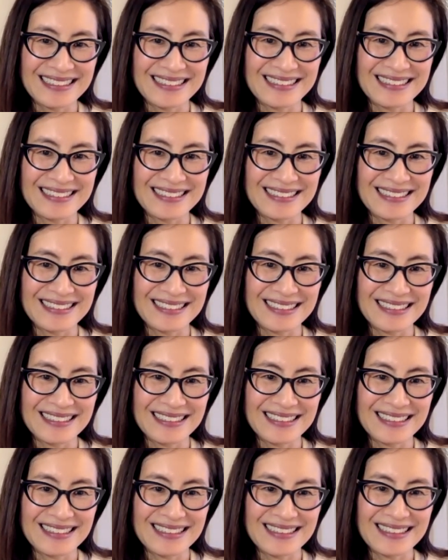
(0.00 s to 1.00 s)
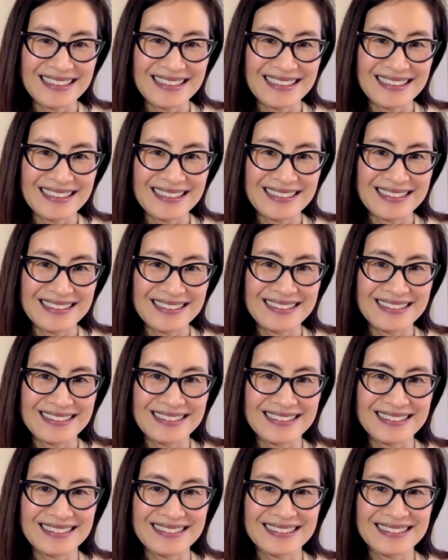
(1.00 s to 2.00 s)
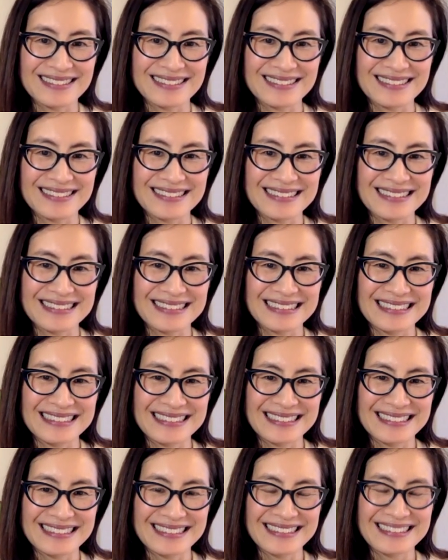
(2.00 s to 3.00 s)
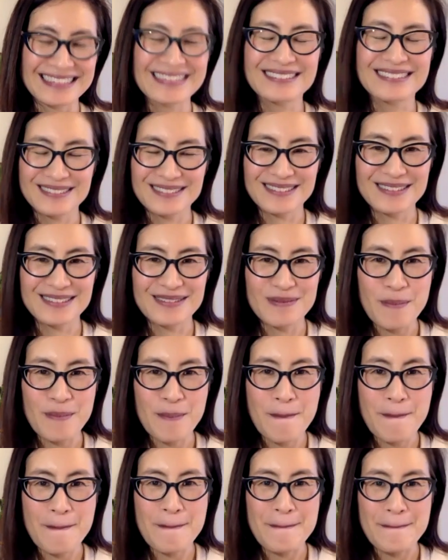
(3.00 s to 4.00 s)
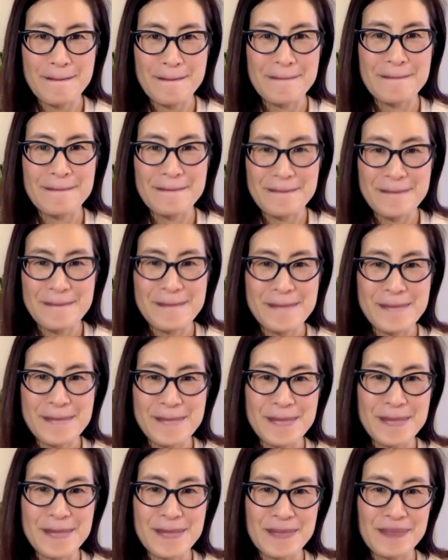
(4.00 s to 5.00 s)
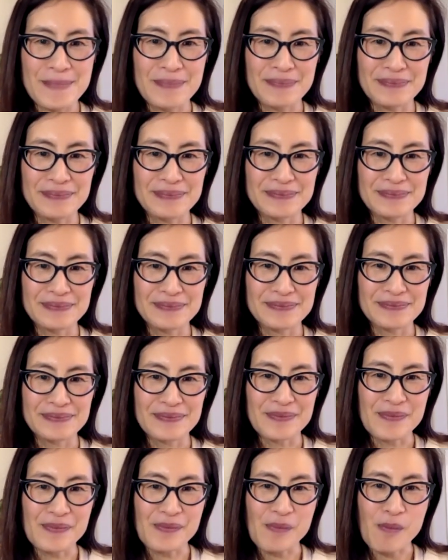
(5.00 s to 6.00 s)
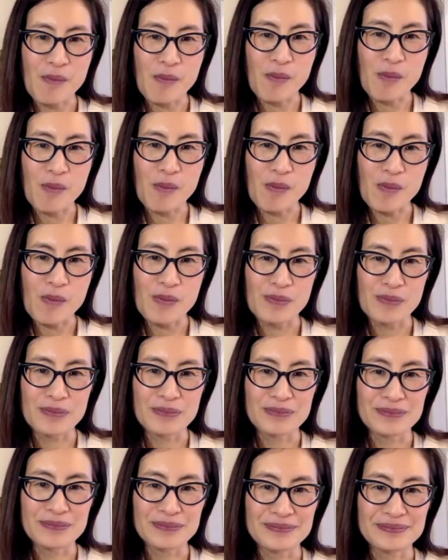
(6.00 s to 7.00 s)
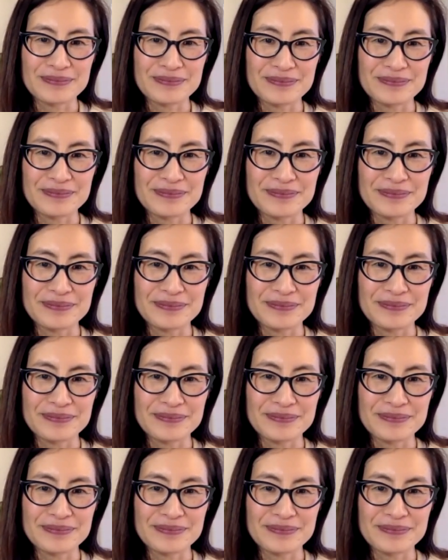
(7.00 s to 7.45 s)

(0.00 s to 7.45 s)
No words are spoken by the person on screen.